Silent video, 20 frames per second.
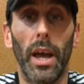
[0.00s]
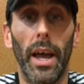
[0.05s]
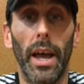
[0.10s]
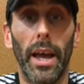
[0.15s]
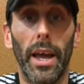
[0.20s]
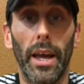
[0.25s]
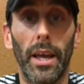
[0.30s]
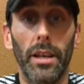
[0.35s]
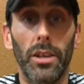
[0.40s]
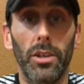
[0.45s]

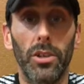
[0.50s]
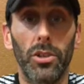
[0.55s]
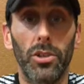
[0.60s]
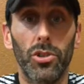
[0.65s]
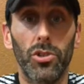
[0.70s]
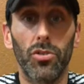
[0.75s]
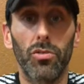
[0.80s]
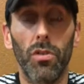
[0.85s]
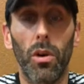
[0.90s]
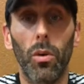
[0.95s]
and
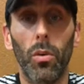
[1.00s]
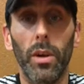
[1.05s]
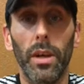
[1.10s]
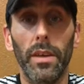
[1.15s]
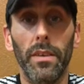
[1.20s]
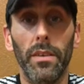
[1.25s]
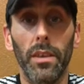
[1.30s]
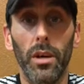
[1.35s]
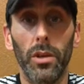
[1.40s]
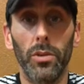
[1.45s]

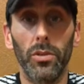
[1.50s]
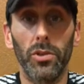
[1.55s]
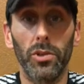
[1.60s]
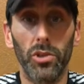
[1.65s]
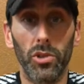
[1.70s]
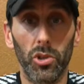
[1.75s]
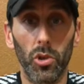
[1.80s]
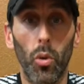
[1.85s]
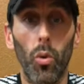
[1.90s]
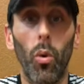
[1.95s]
controlling those
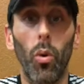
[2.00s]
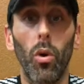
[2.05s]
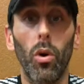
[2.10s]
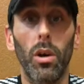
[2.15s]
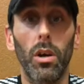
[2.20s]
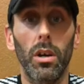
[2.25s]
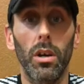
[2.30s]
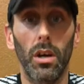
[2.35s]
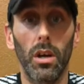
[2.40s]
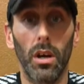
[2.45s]

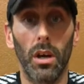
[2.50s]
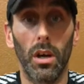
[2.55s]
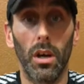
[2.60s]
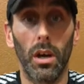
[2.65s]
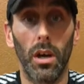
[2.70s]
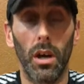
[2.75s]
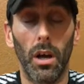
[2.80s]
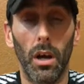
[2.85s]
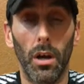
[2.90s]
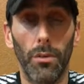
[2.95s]
torque
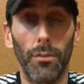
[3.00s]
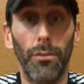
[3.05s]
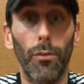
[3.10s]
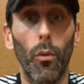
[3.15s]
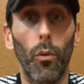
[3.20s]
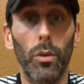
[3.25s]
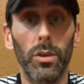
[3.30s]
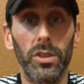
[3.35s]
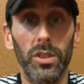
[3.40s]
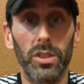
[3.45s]

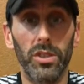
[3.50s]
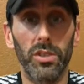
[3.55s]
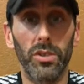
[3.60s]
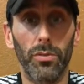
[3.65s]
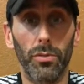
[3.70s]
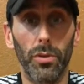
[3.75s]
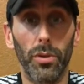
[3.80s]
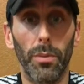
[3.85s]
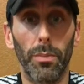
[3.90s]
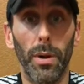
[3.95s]
forces
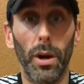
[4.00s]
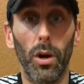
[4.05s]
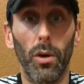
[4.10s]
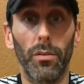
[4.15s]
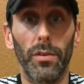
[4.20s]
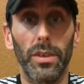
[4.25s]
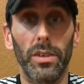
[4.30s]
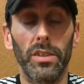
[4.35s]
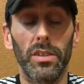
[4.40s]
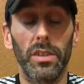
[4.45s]
through the
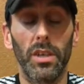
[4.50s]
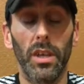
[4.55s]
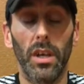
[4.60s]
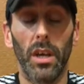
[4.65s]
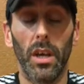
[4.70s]
pelvis.